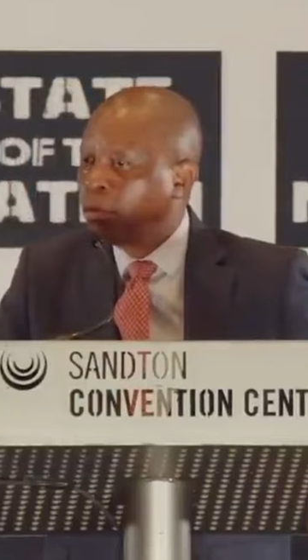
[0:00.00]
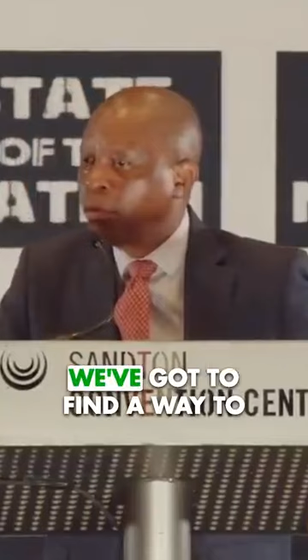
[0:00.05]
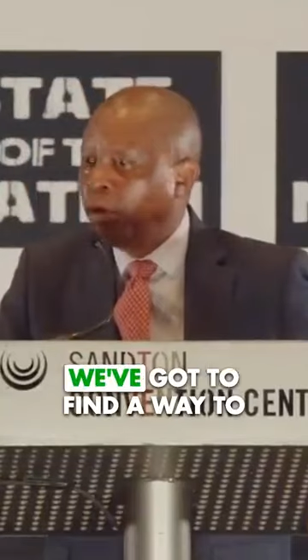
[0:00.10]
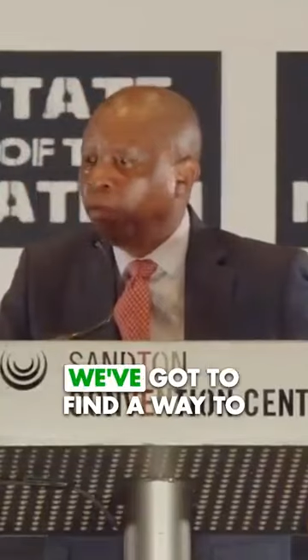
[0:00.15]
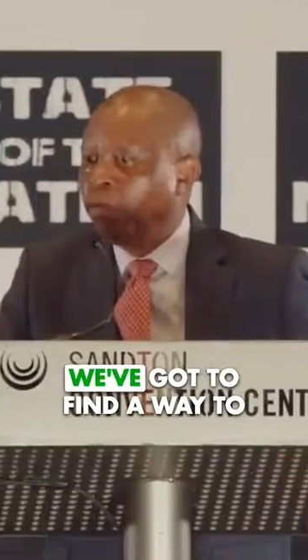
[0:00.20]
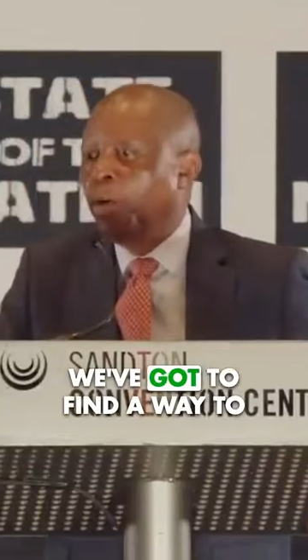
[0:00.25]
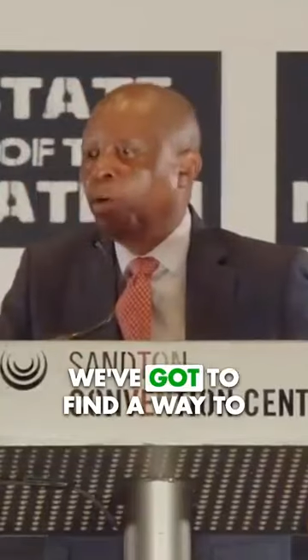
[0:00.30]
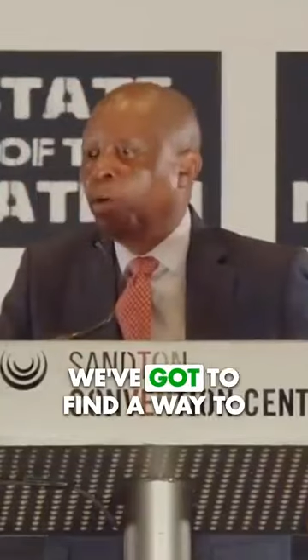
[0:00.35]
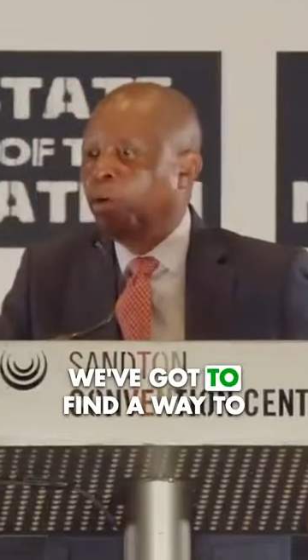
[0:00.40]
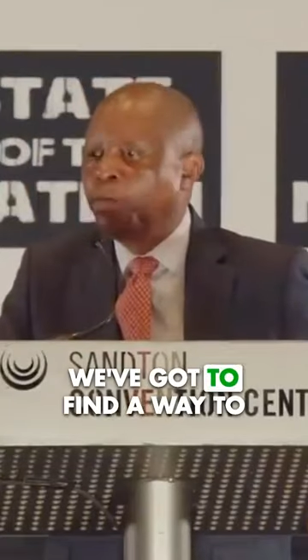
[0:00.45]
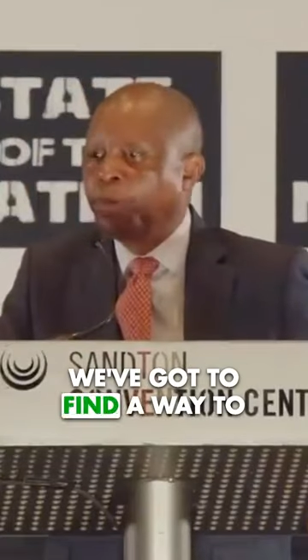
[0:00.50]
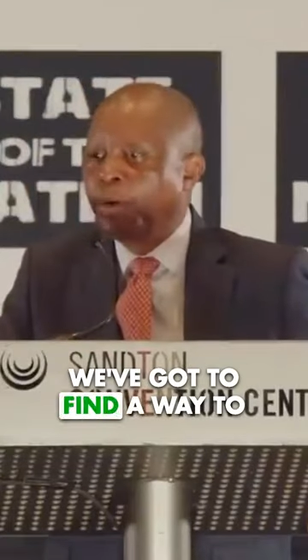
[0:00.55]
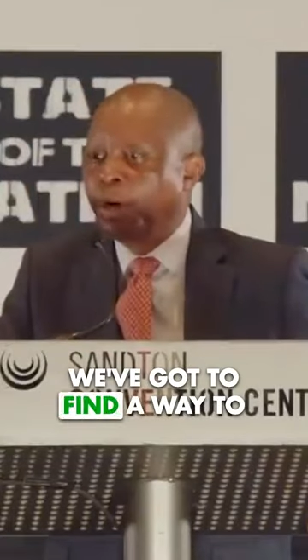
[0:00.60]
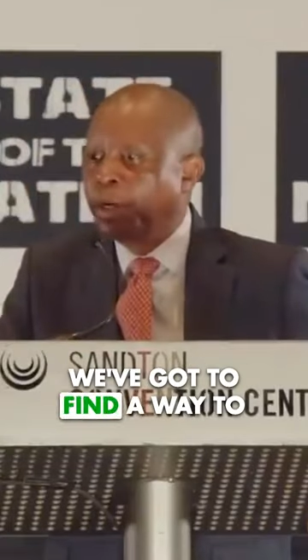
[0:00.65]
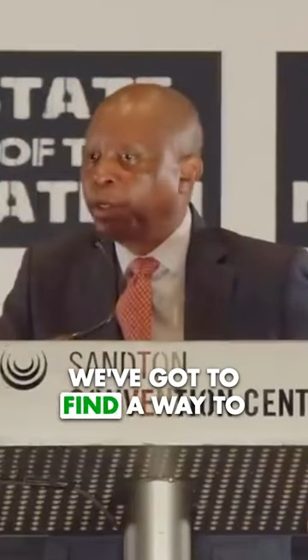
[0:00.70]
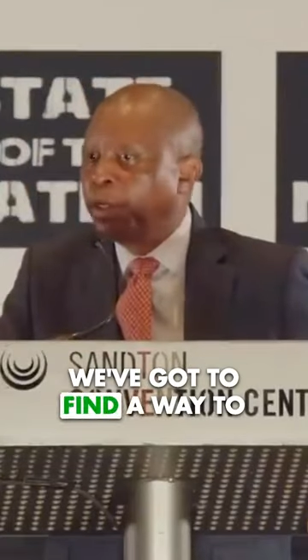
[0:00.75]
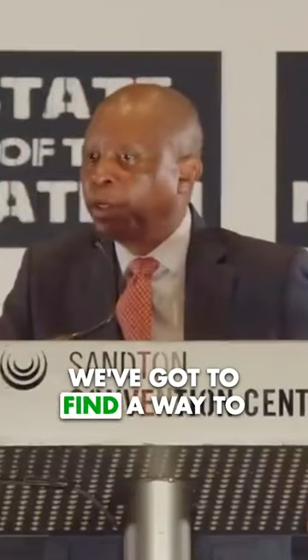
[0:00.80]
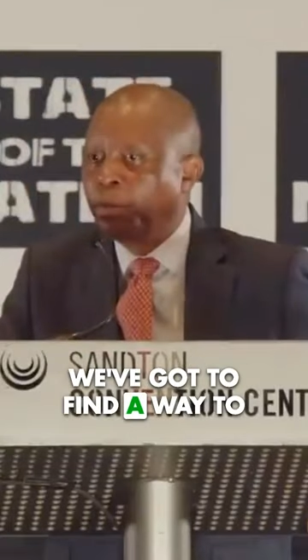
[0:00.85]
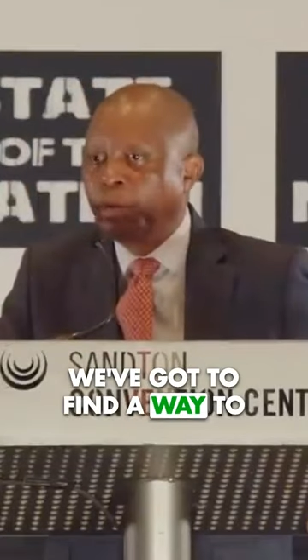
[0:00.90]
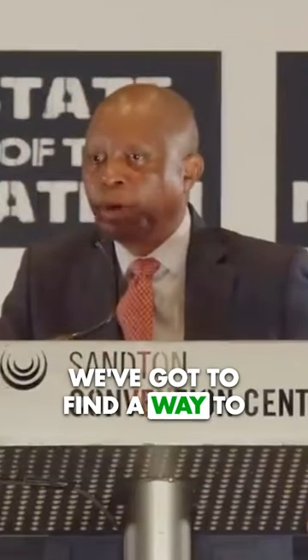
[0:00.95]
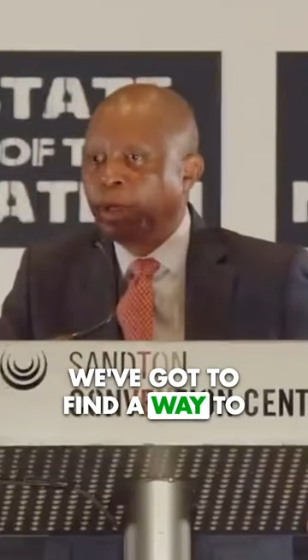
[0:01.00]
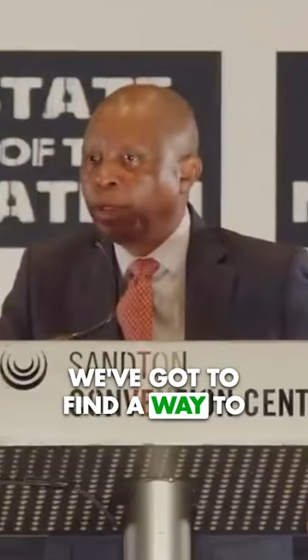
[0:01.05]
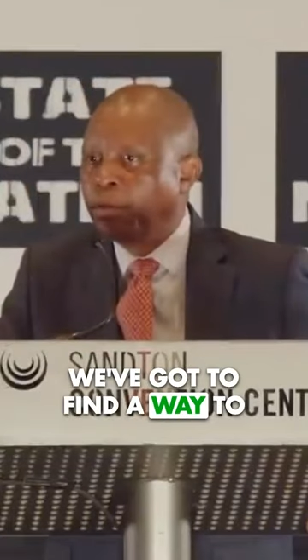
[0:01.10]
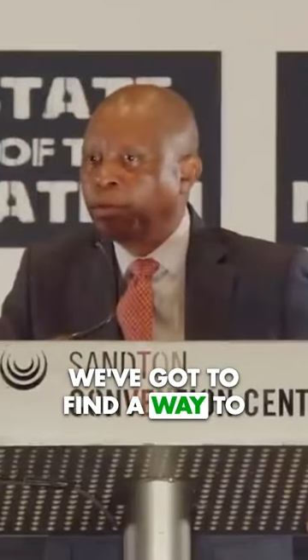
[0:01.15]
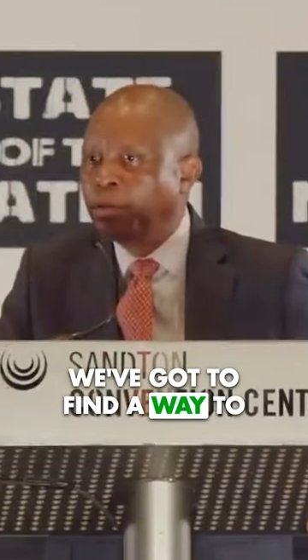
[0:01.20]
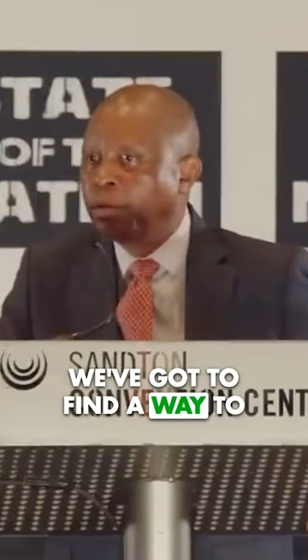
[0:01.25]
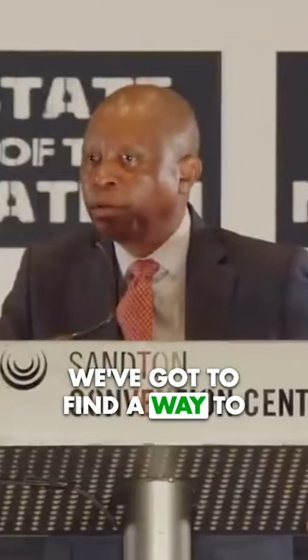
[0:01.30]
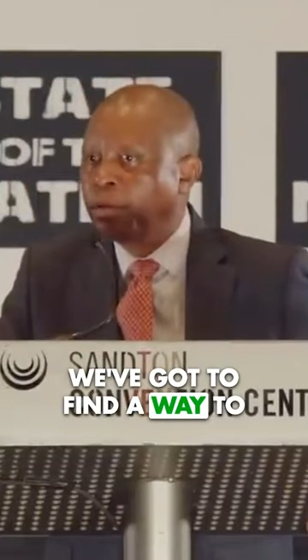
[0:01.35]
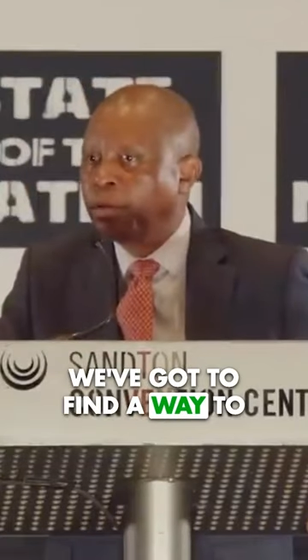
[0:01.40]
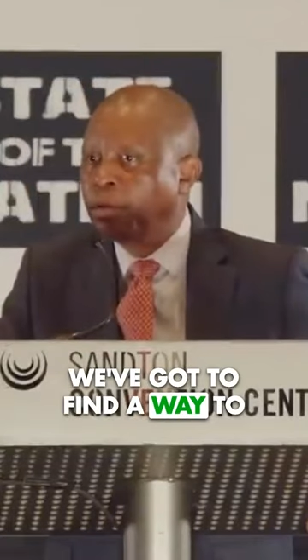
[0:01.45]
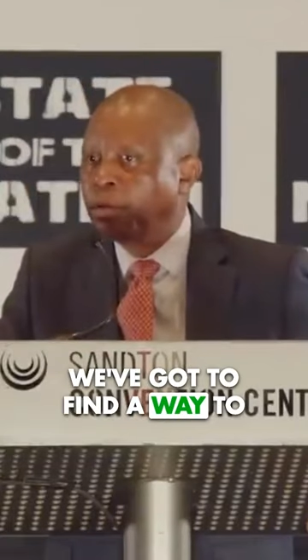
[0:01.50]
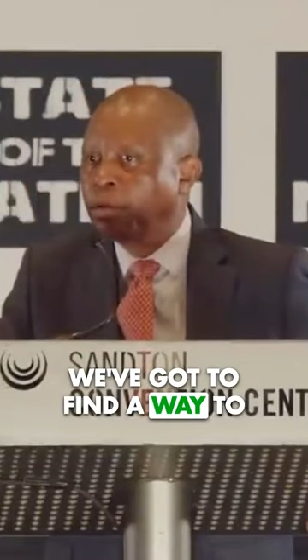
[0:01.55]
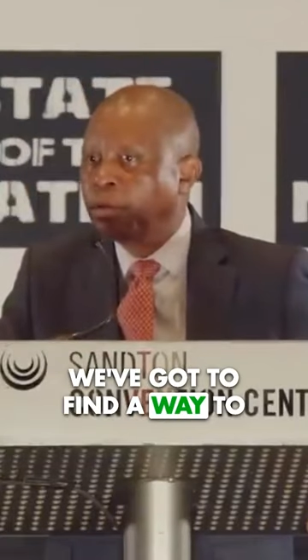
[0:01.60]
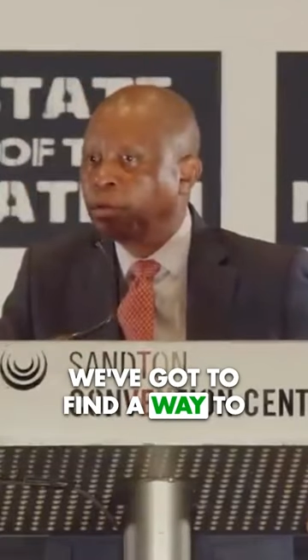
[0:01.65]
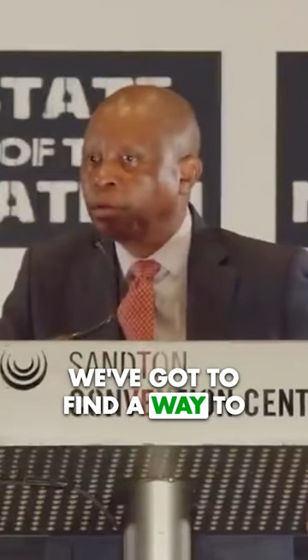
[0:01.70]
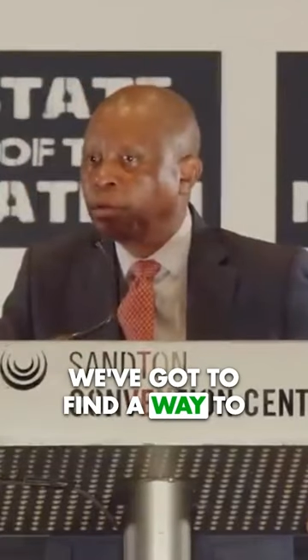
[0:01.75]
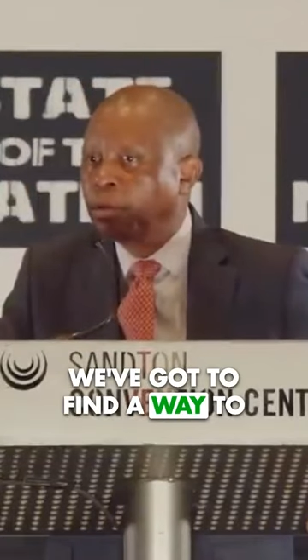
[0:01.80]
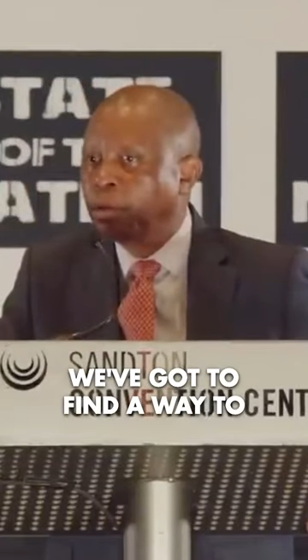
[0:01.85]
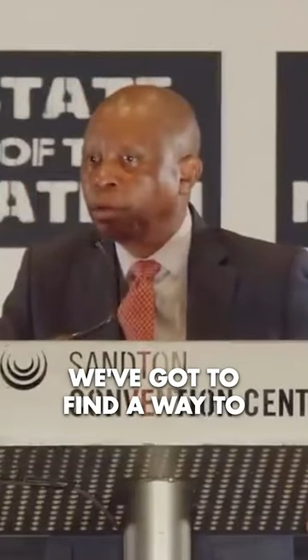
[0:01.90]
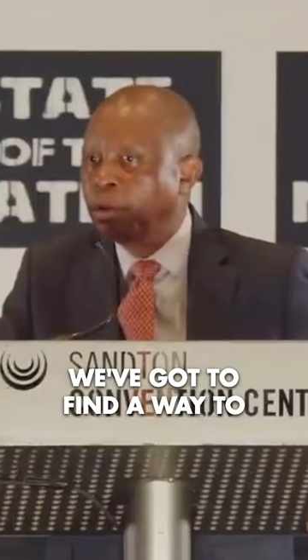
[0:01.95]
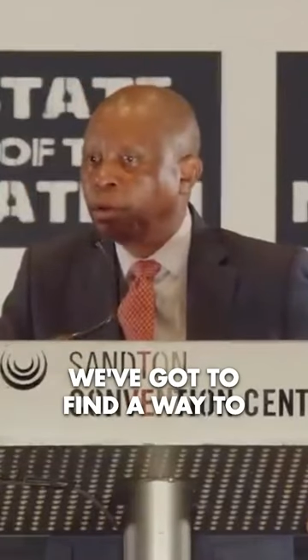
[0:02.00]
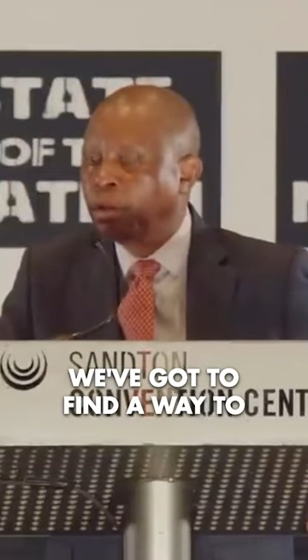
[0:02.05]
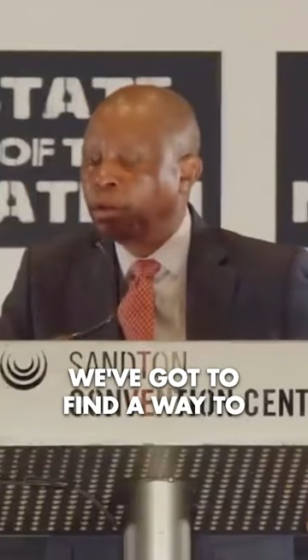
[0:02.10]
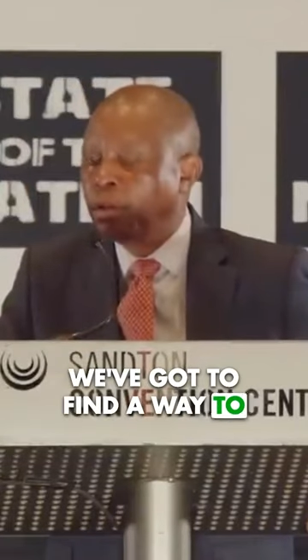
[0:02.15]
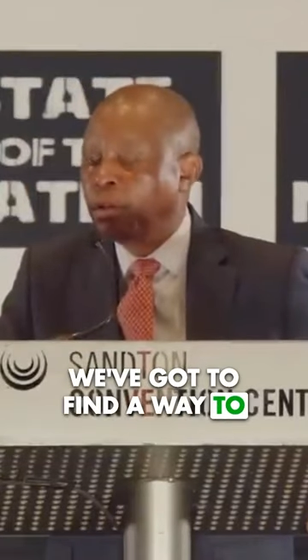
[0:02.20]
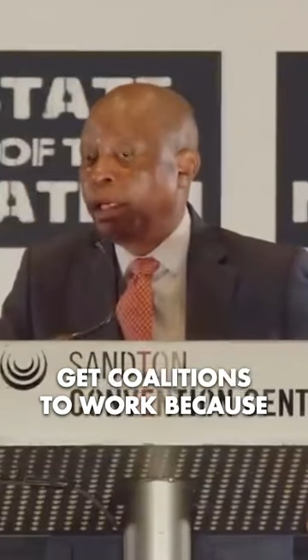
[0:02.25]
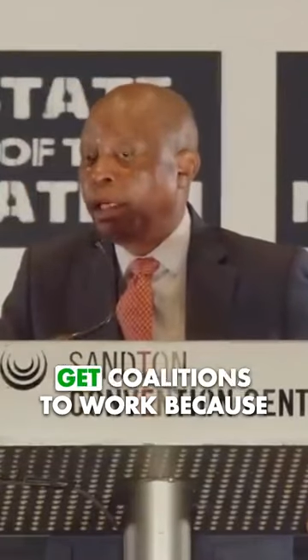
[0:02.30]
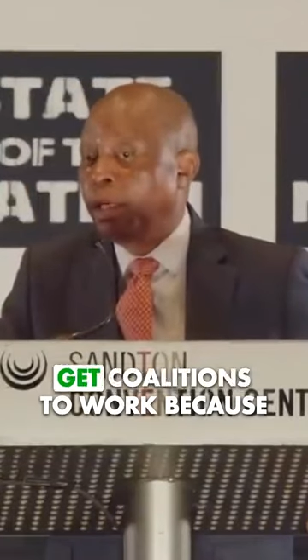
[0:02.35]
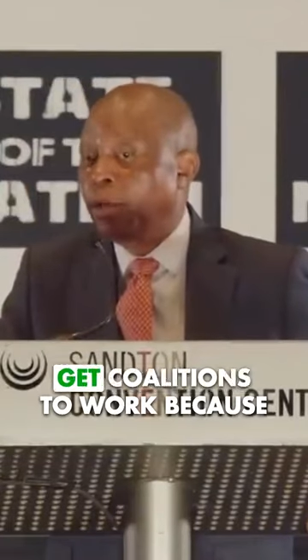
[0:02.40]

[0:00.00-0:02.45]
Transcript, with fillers: We've got to find a way to